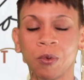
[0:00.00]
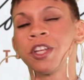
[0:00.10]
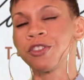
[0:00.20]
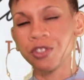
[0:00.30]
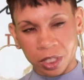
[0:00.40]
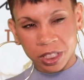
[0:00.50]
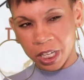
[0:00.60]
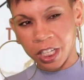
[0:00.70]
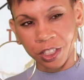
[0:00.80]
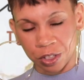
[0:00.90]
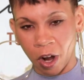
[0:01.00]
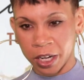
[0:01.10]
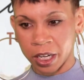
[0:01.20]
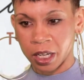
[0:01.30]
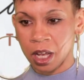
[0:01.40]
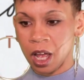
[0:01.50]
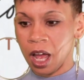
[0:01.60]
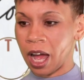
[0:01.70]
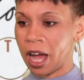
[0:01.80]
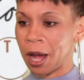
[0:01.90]
they're just getting started.
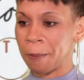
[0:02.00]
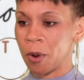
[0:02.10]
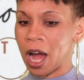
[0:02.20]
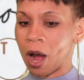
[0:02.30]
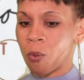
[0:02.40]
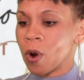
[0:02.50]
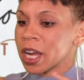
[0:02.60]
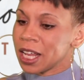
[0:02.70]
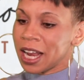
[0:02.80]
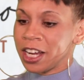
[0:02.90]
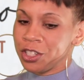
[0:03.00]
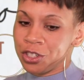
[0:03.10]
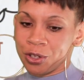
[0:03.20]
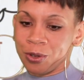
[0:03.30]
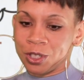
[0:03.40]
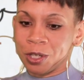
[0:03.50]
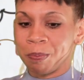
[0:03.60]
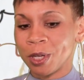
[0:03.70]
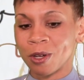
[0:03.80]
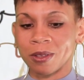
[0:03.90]
What can I do to
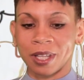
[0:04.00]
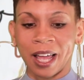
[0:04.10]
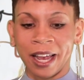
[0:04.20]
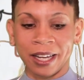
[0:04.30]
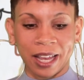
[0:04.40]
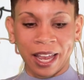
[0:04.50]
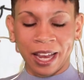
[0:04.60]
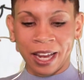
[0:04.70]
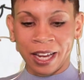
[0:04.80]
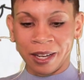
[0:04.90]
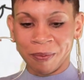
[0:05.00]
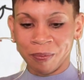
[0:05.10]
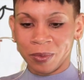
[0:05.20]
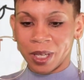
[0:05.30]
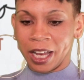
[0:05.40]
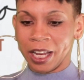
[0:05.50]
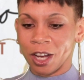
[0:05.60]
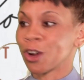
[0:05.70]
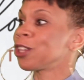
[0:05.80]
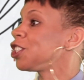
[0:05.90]
build like a
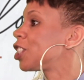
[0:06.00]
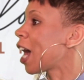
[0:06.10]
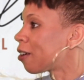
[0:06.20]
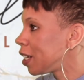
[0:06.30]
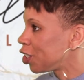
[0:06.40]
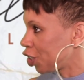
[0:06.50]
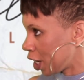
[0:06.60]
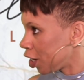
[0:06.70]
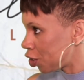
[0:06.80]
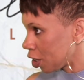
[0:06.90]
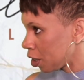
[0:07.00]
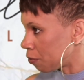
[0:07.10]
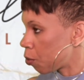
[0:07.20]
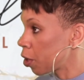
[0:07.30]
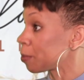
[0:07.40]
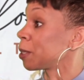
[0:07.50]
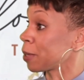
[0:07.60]
early childhood education for them? Because I'm